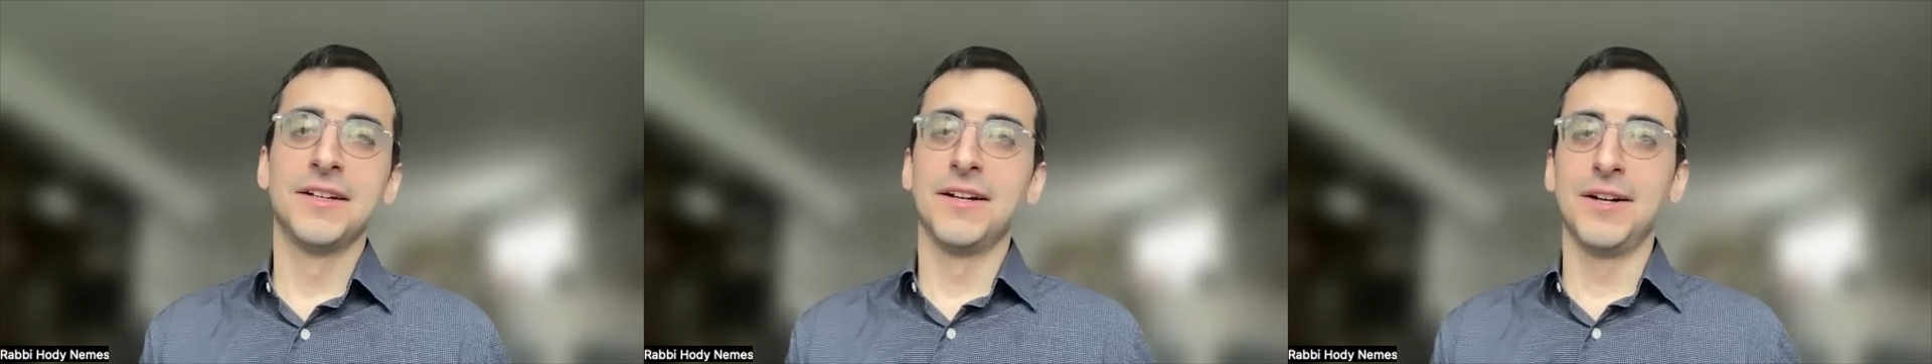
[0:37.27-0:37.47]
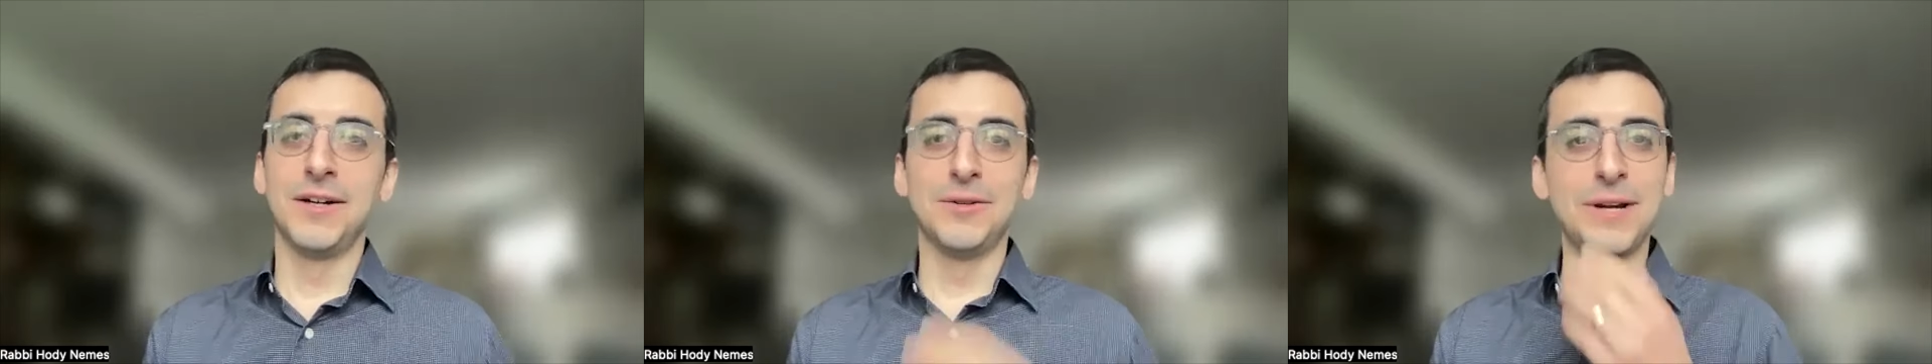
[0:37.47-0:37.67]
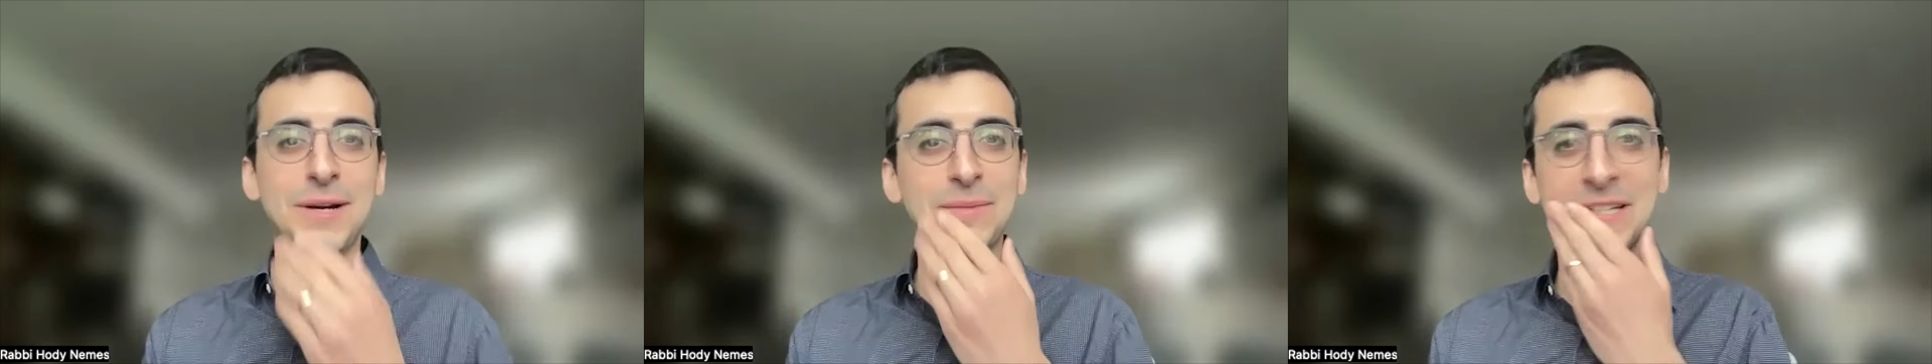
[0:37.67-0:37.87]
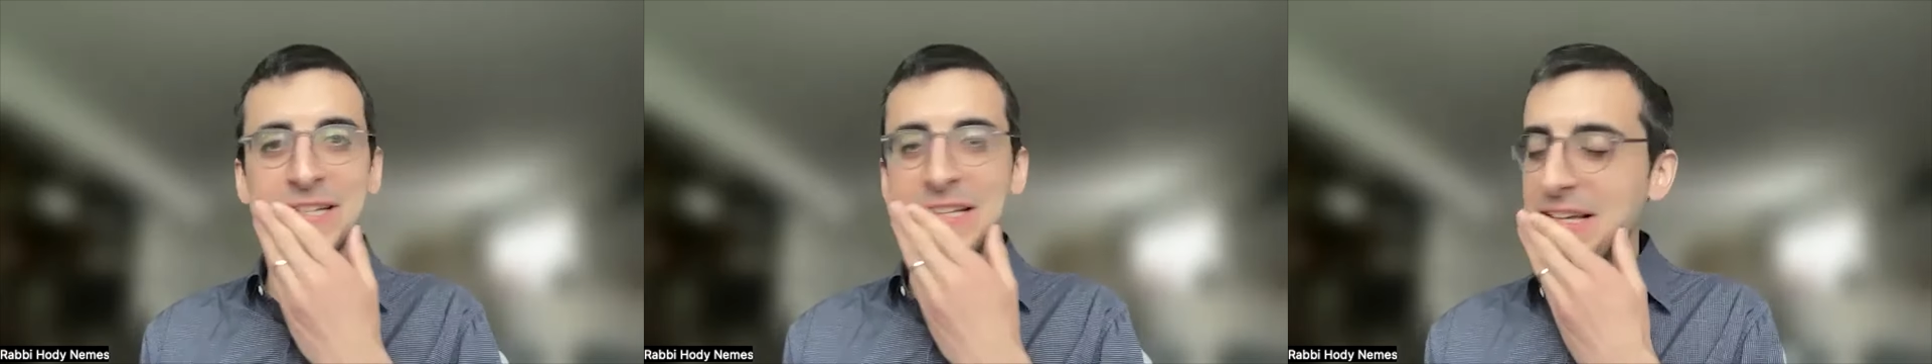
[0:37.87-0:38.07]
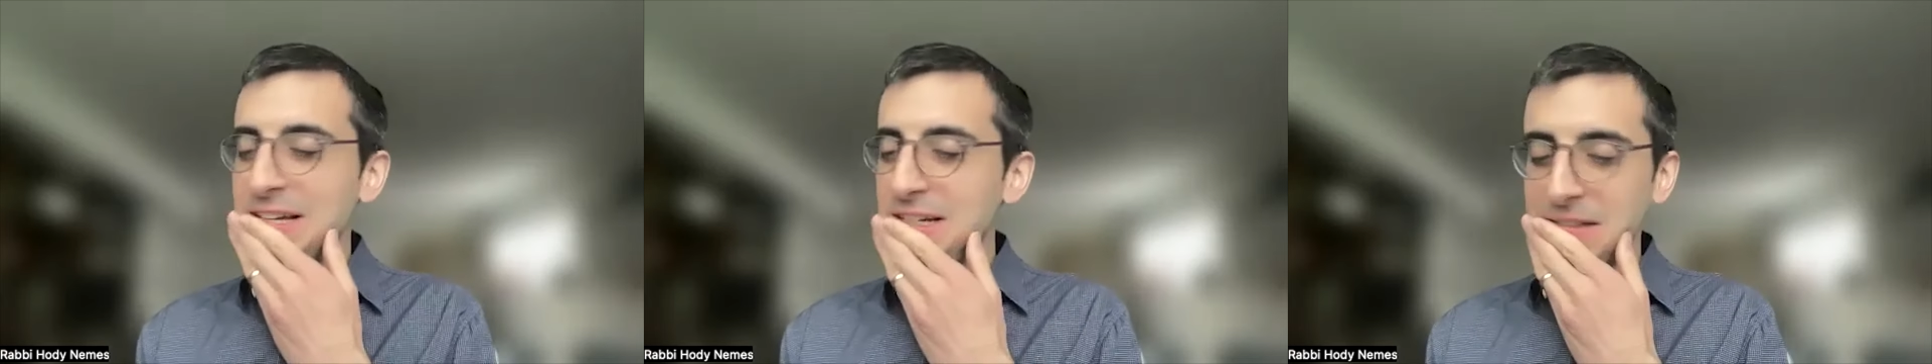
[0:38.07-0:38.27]
Rabbi
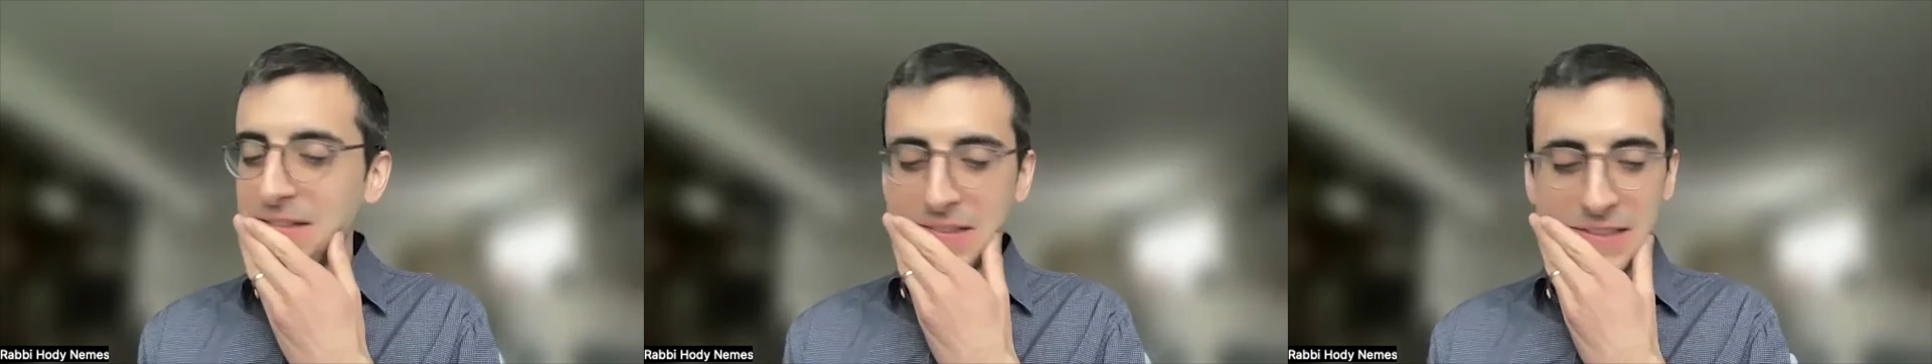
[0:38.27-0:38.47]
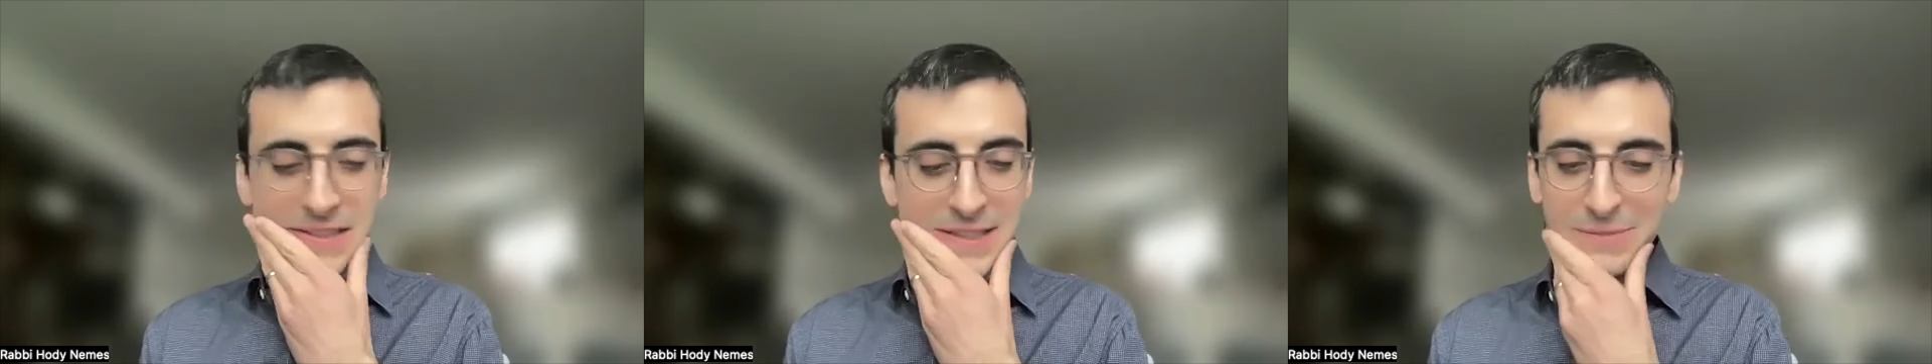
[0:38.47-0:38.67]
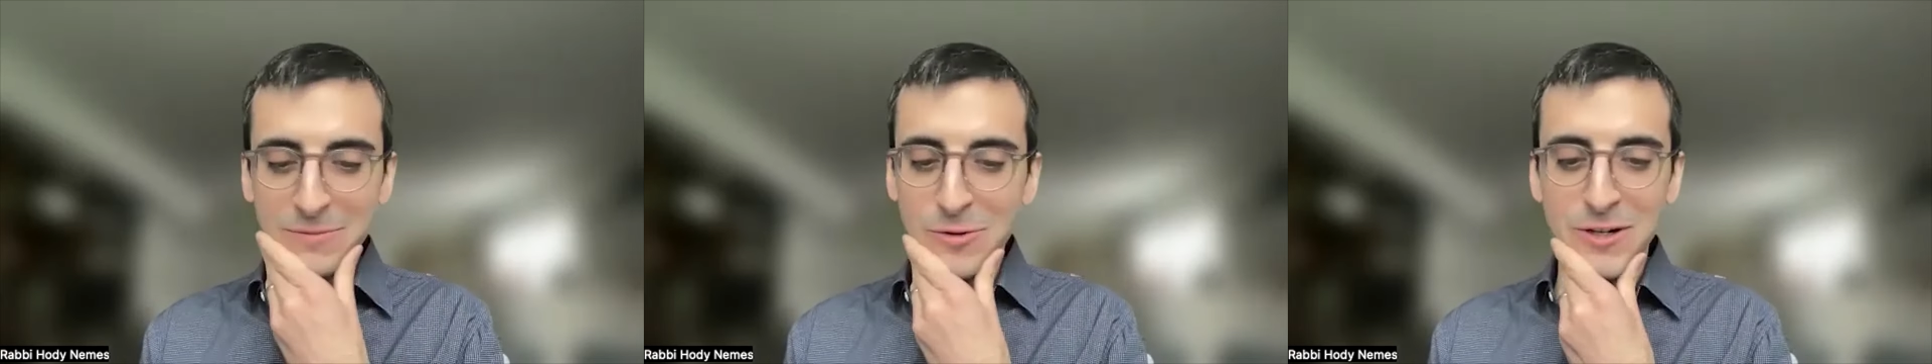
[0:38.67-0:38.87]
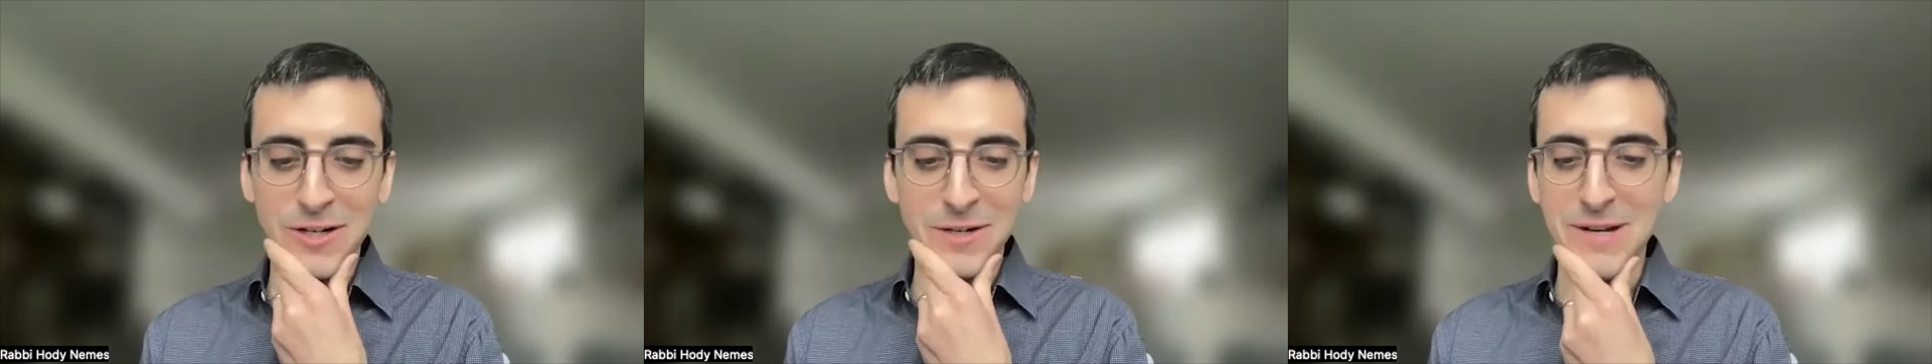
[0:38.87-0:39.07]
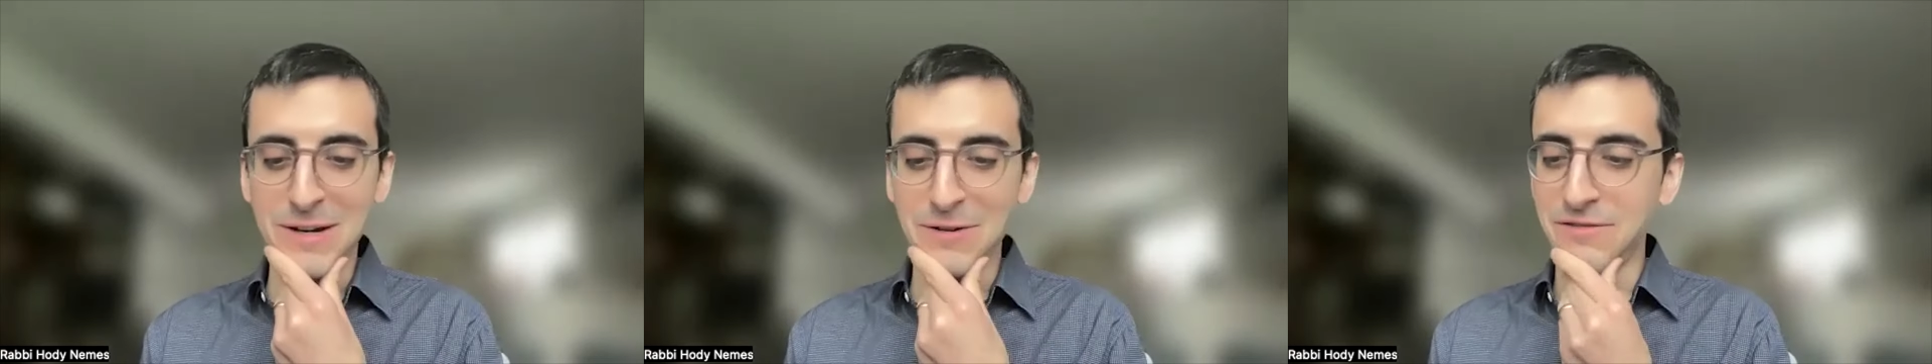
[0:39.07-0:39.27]
Niel, I'm worried
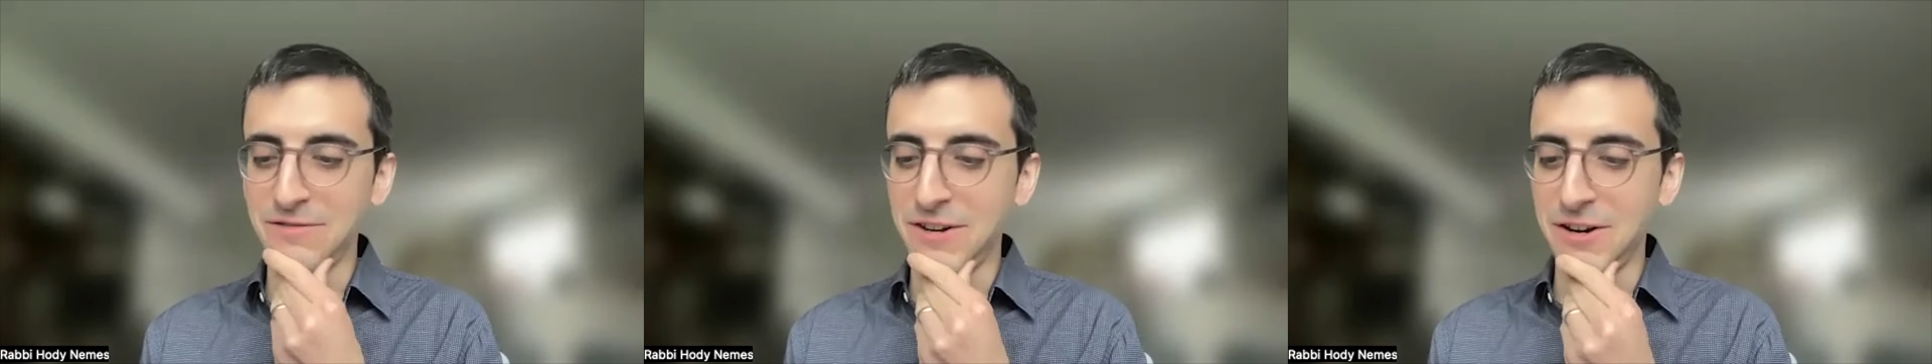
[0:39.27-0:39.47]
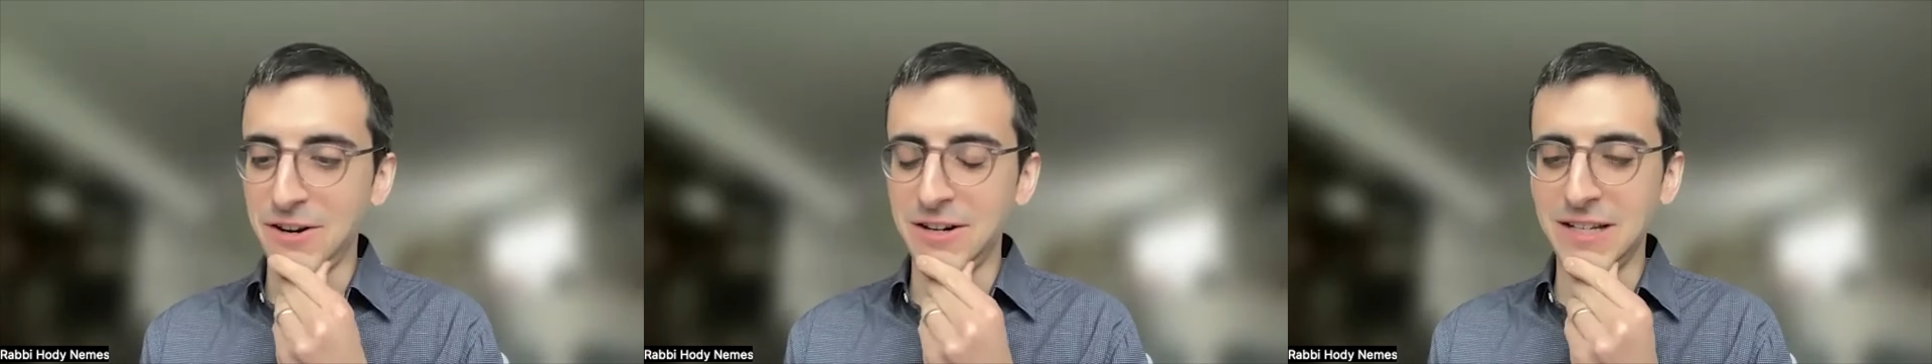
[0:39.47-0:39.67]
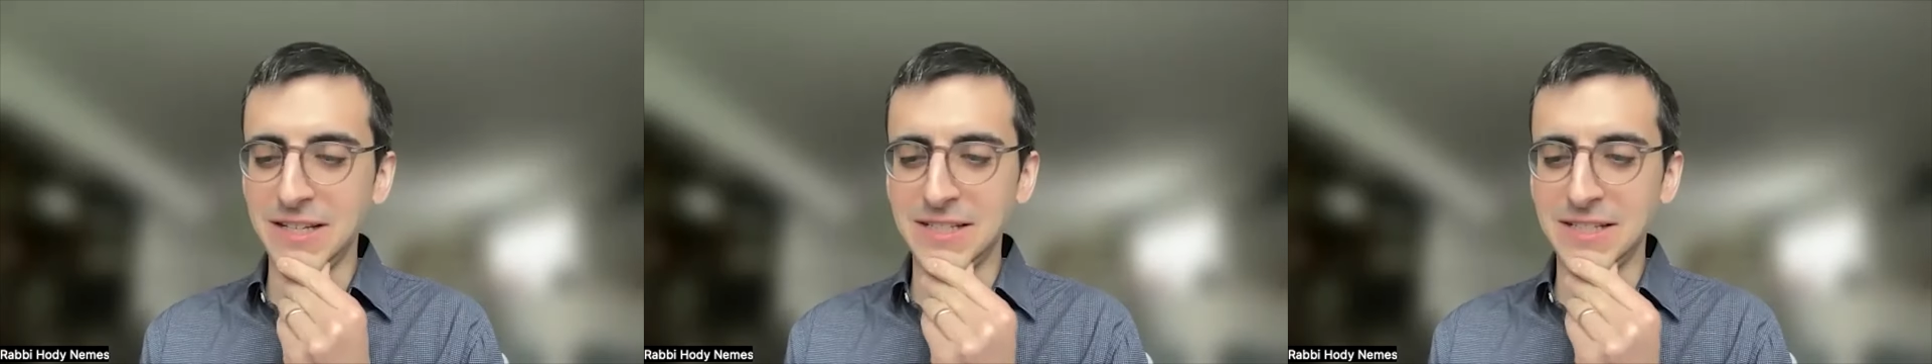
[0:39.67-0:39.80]
about Ravari.